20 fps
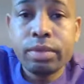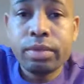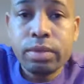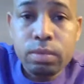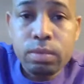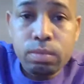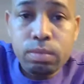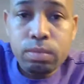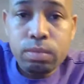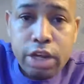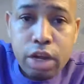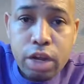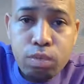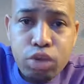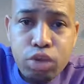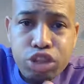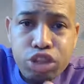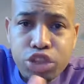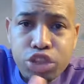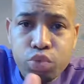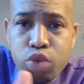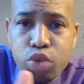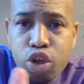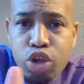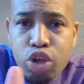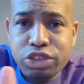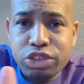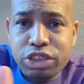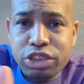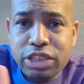What up? What you wolf?
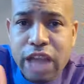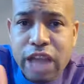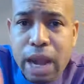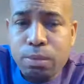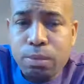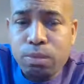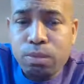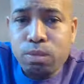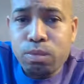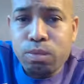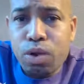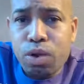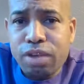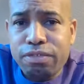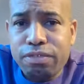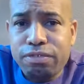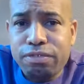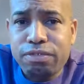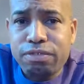Cyber Wolf?